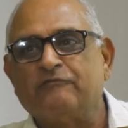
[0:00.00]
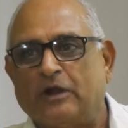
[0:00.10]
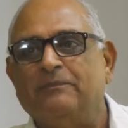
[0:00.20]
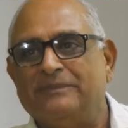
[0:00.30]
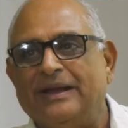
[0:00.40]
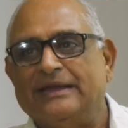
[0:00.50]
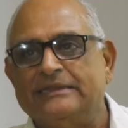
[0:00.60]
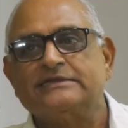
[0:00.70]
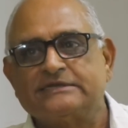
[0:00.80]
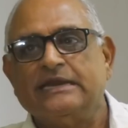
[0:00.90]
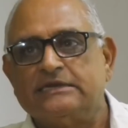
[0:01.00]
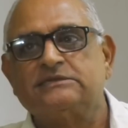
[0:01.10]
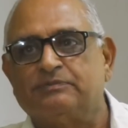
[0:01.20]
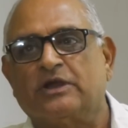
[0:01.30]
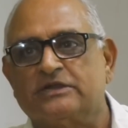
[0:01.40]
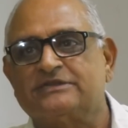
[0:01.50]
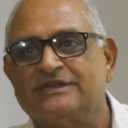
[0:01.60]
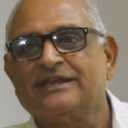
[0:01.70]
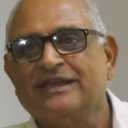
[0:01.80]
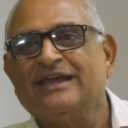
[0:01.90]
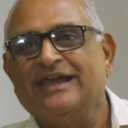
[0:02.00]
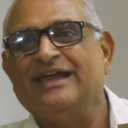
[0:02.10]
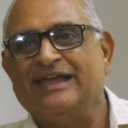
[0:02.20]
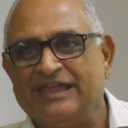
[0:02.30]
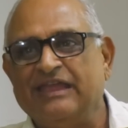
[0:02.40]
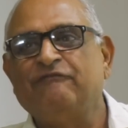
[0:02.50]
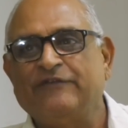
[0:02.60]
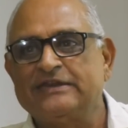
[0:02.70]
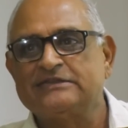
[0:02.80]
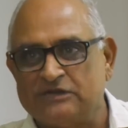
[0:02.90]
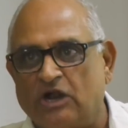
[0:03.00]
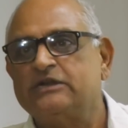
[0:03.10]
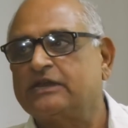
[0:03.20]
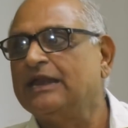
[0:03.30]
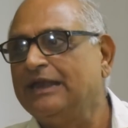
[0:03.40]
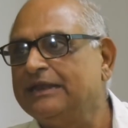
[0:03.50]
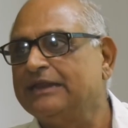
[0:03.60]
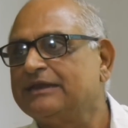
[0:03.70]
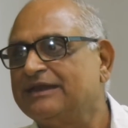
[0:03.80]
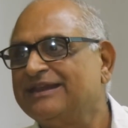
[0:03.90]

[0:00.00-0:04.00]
from other states, because Uh, if it is not killed in